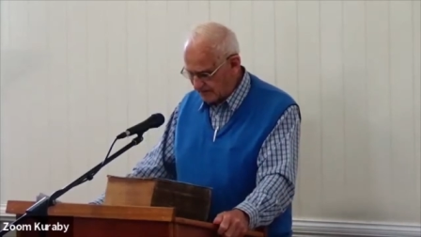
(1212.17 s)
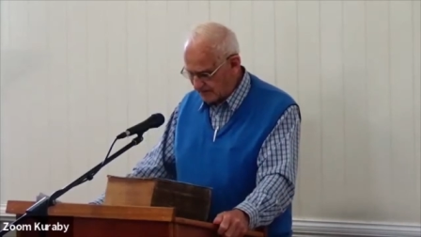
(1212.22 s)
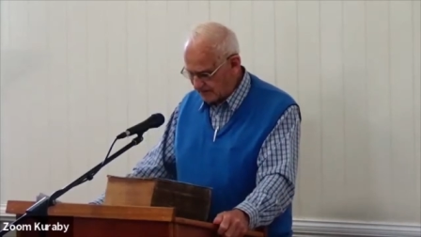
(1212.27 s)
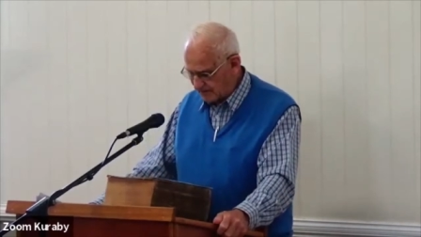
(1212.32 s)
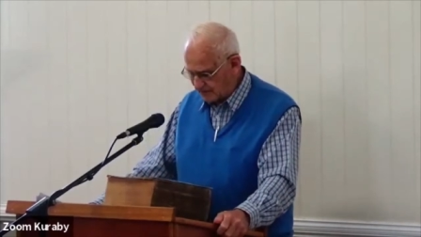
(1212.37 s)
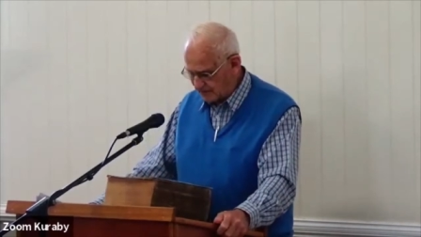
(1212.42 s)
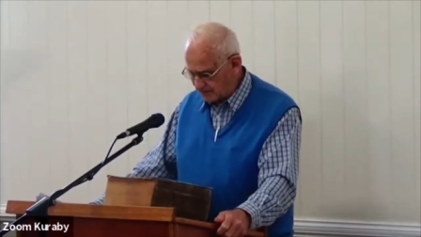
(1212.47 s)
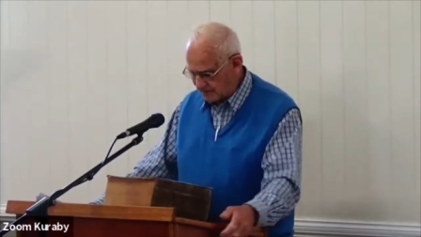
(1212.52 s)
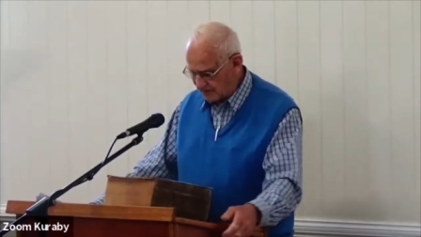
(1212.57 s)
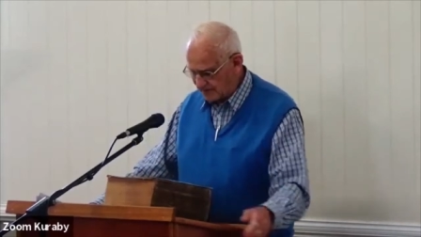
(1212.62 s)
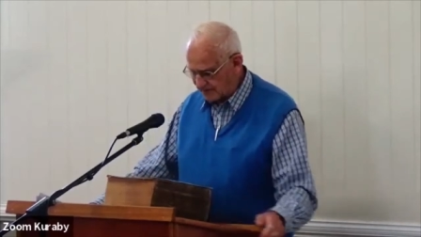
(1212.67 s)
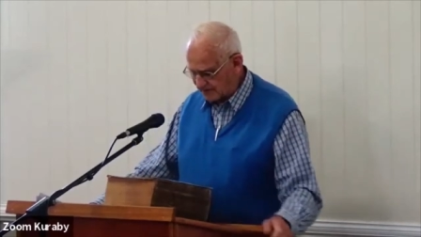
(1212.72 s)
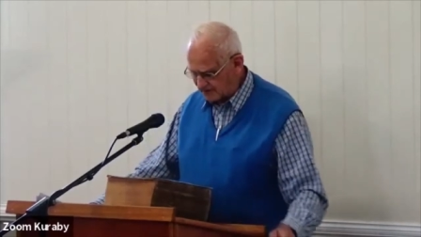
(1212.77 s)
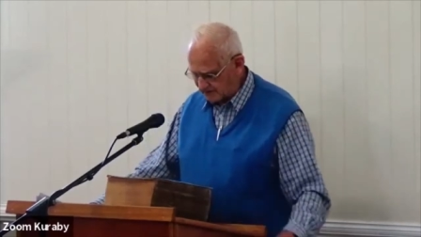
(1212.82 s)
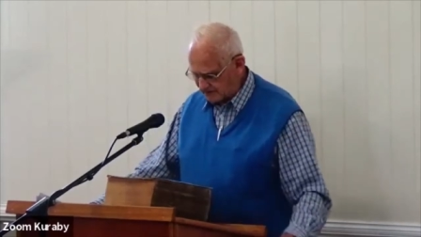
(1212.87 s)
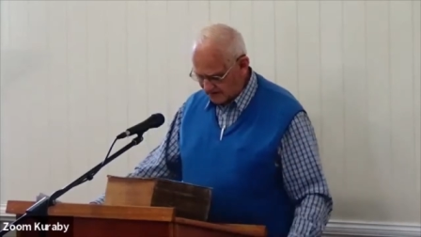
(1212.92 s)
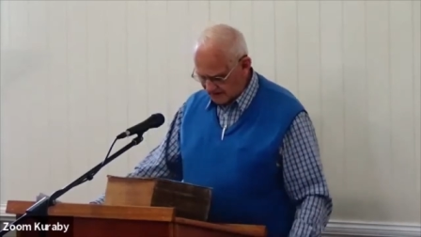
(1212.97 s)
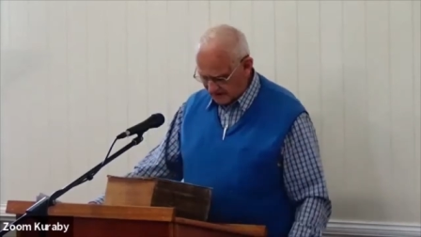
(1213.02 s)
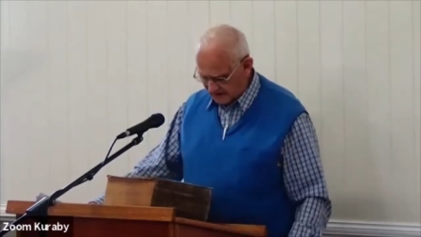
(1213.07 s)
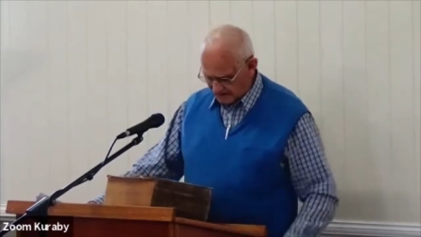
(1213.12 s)
We can,
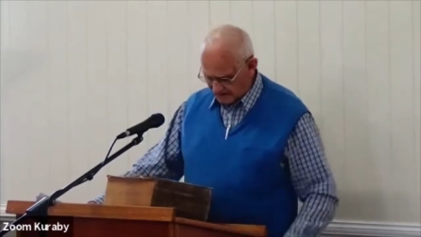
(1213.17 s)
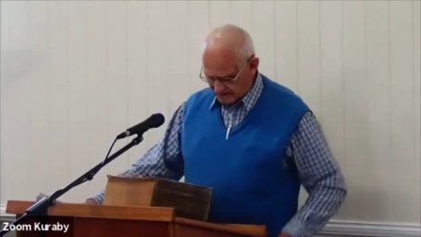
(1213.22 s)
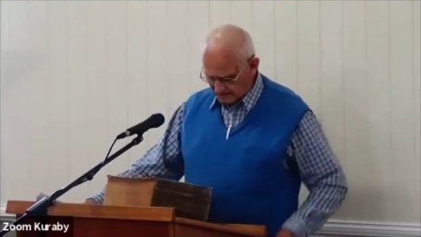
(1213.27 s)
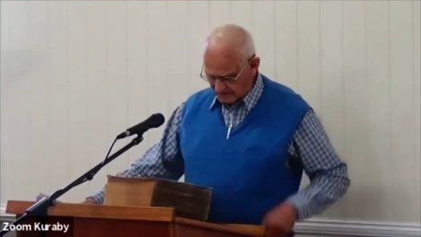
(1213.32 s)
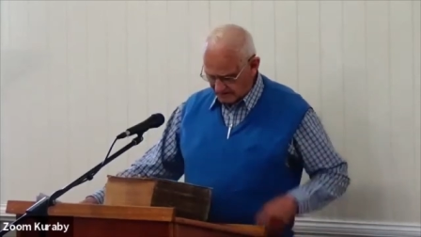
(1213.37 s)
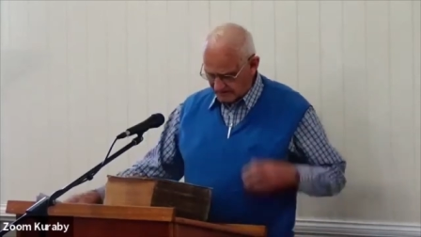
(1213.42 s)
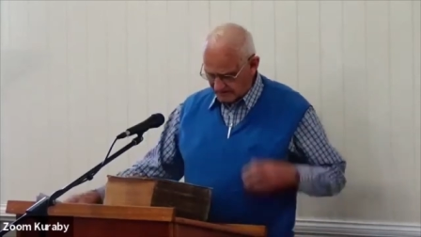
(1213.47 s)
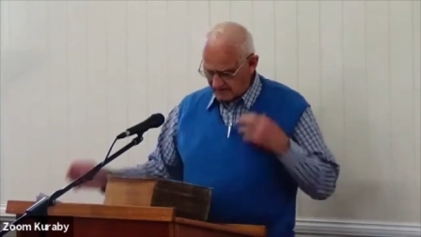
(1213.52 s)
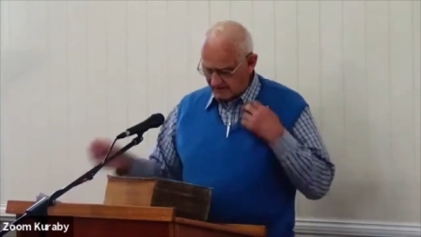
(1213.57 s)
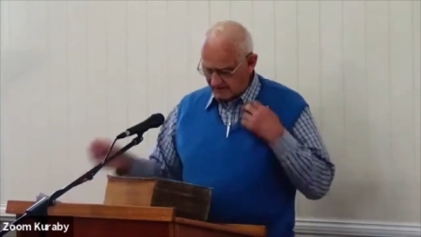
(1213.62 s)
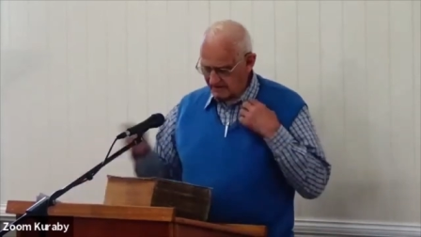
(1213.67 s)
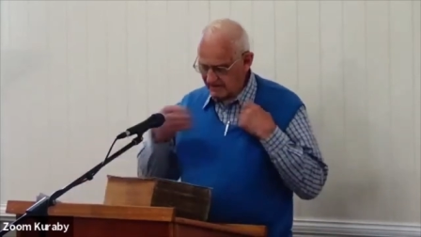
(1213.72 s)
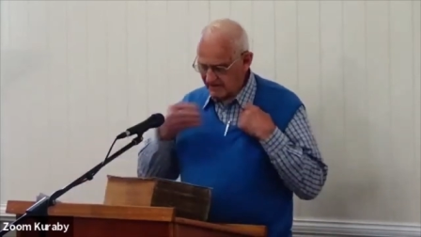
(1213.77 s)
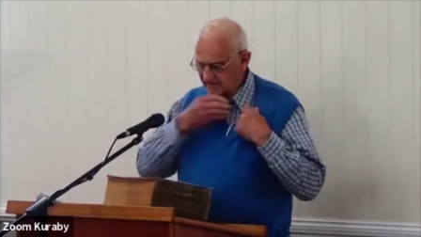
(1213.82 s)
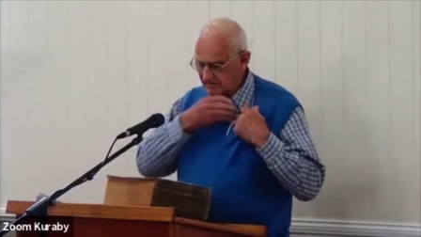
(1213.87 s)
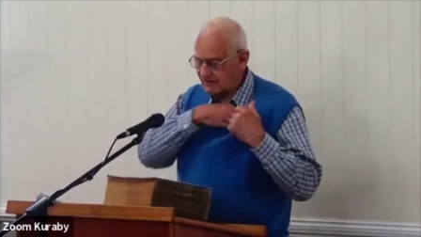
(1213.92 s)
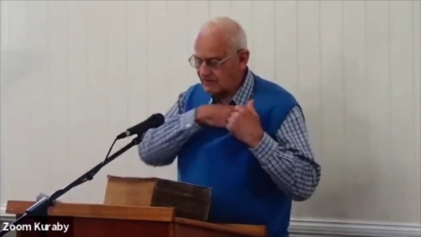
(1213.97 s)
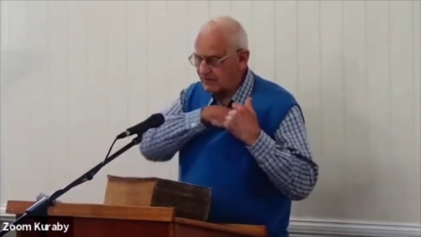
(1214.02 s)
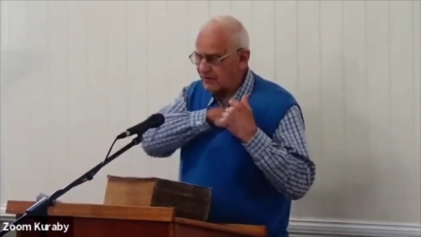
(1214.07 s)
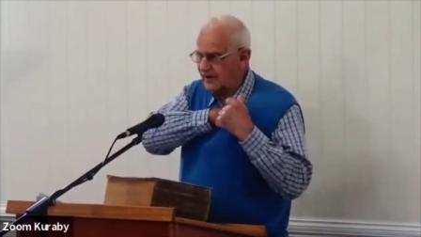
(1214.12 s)
uh,
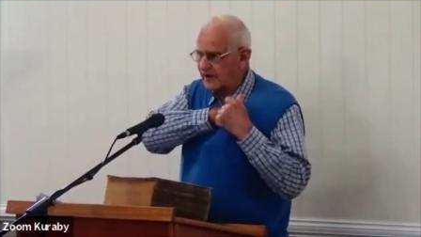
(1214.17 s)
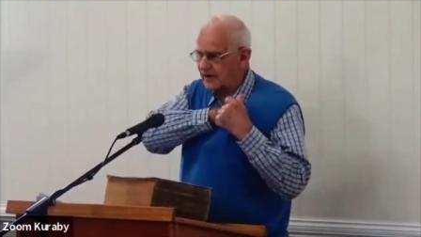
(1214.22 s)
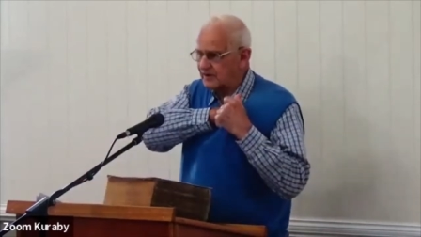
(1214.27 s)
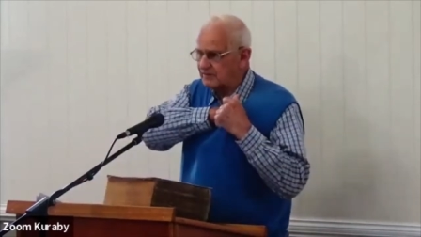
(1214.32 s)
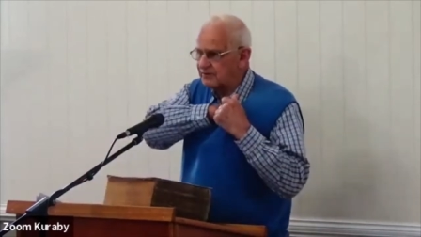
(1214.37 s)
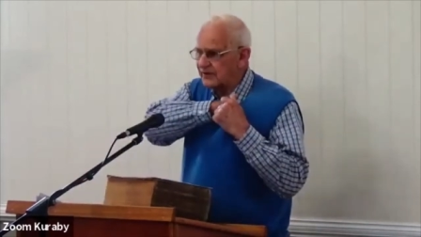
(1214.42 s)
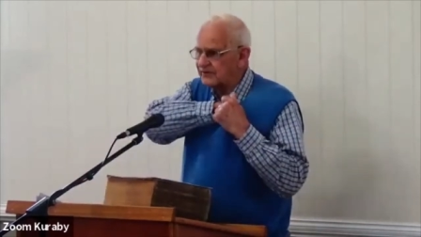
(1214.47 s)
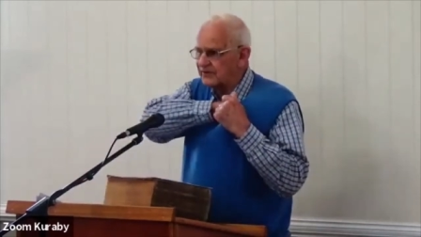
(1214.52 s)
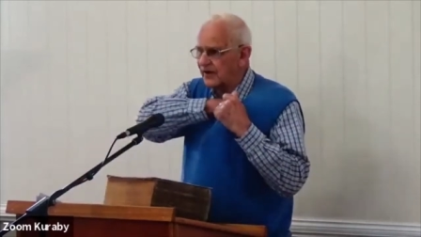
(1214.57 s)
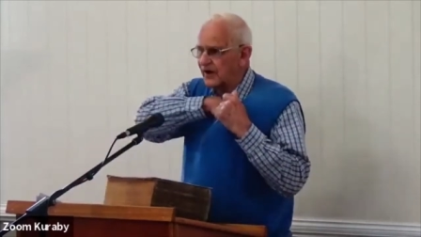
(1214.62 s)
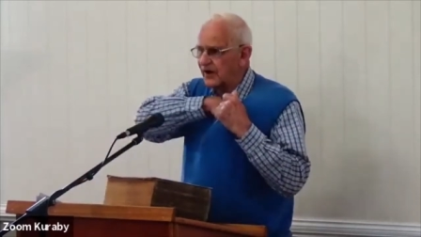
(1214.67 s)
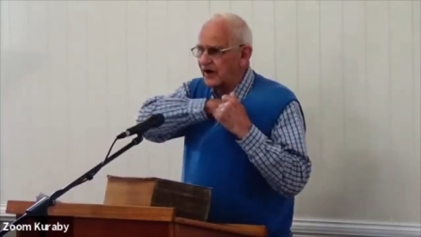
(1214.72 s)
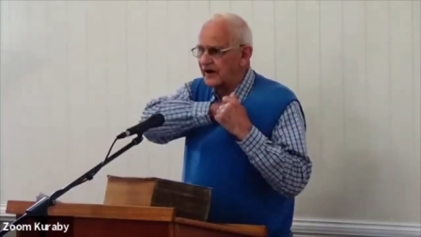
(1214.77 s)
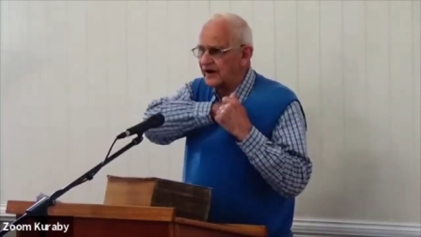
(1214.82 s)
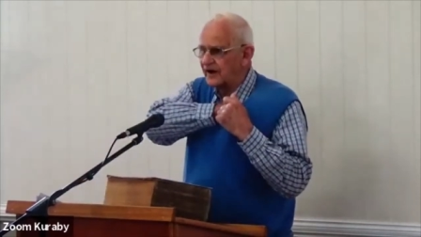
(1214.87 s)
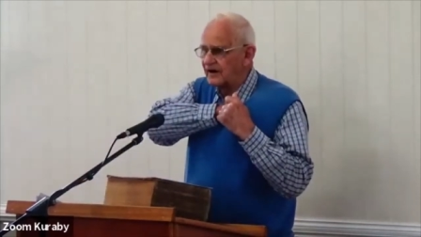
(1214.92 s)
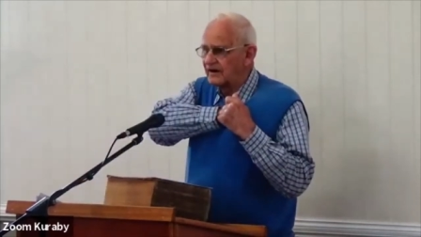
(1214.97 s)
we can provide a,